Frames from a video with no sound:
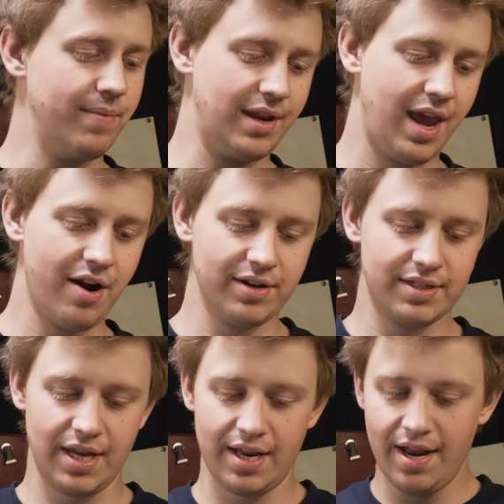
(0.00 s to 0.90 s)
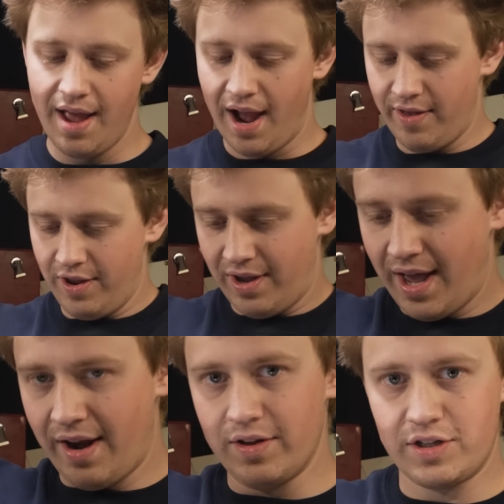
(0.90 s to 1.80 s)
them in kerosene, and then you can
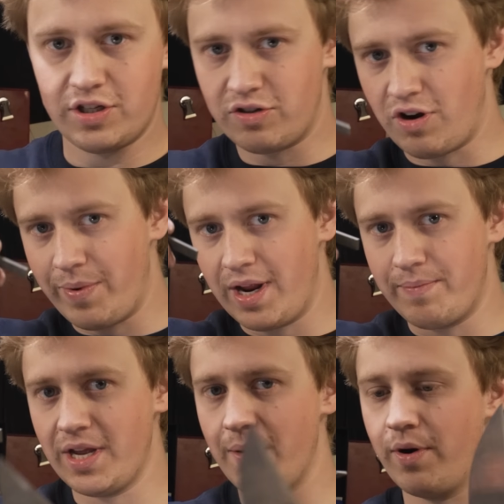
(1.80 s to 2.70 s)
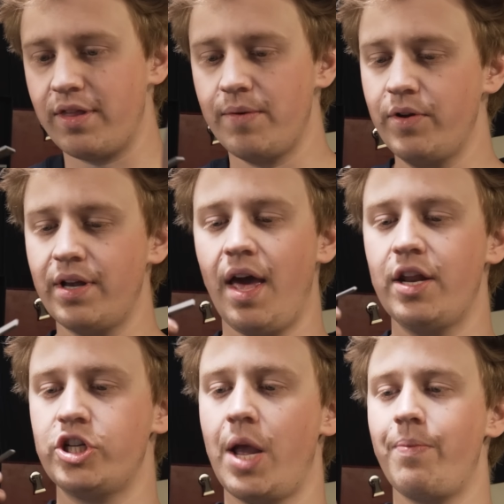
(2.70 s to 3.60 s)
kind of scrub it up dub with them. You can
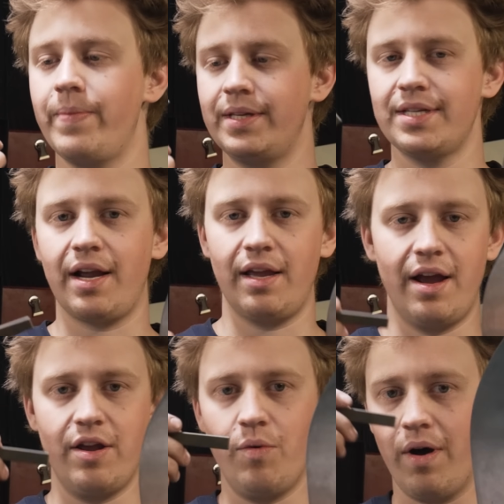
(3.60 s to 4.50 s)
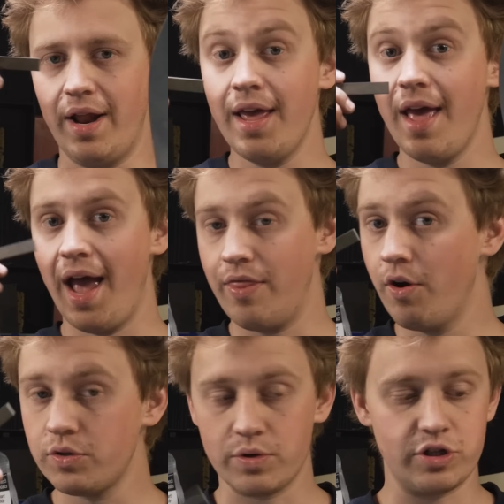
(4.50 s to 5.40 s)
kind of shape them exactly how you want. And
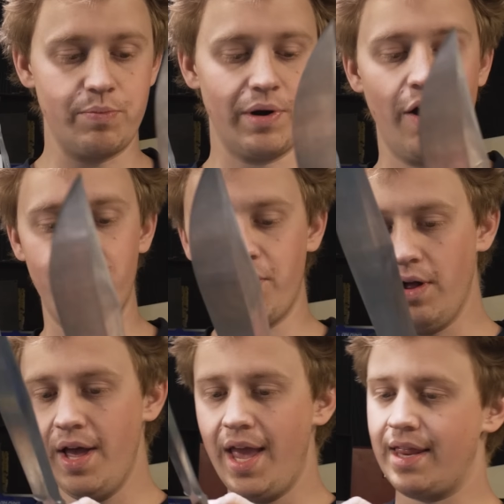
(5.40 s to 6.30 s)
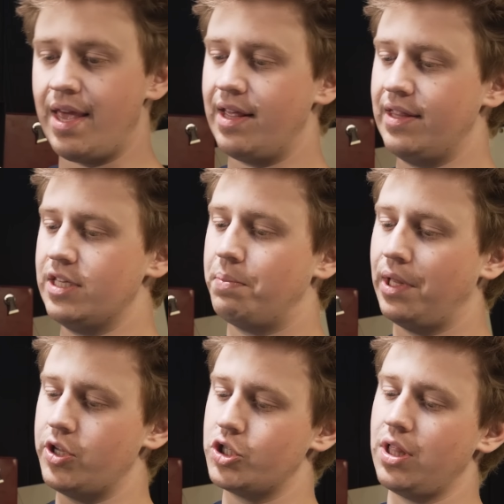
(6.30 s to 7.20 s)
those were super helpful in getting these
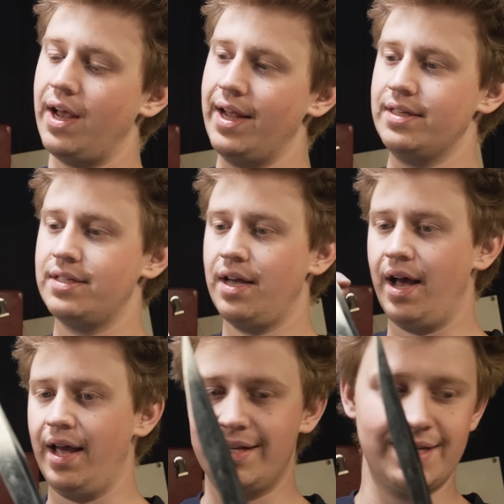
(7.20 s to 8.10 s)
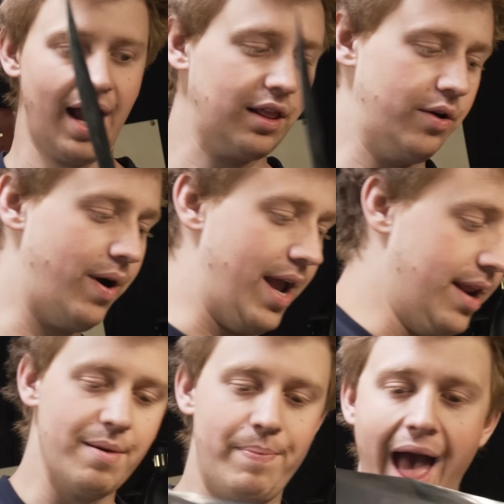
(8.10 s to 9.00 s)
plunge lines exactly right.
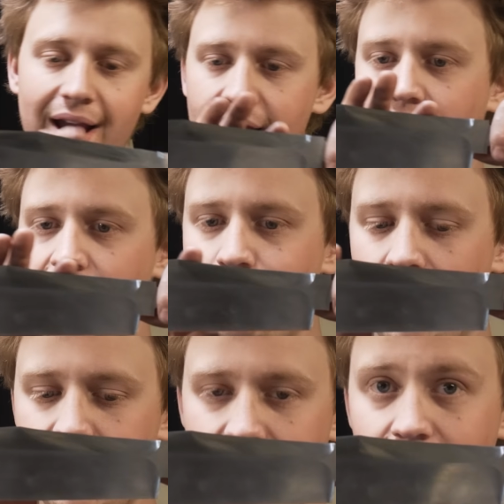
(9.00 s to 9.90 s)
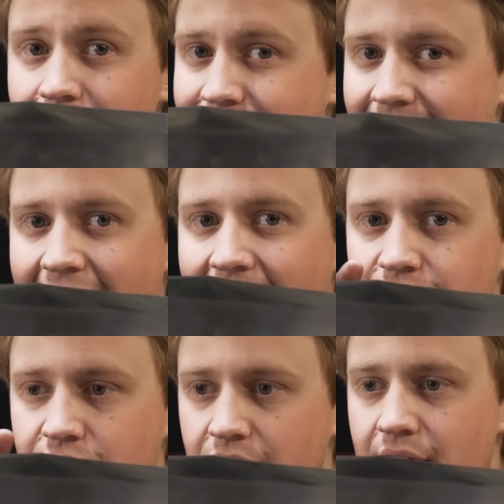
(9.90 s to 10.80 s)
The back clip on here is
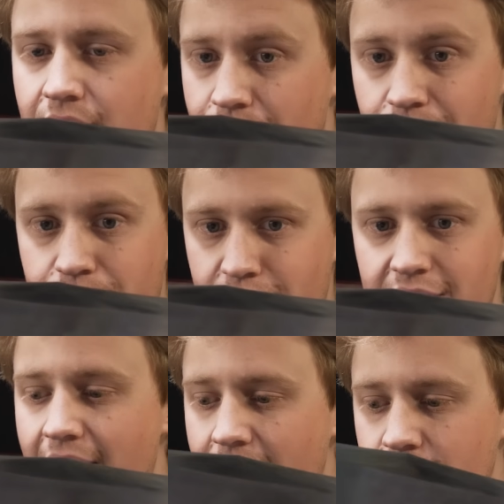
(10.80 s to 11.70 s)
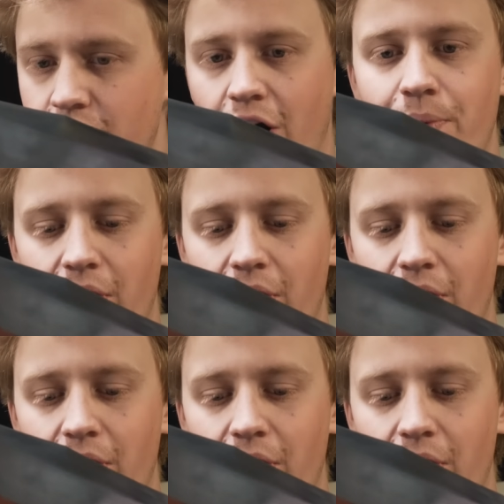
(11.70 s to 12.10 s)
actually pretty dang sharp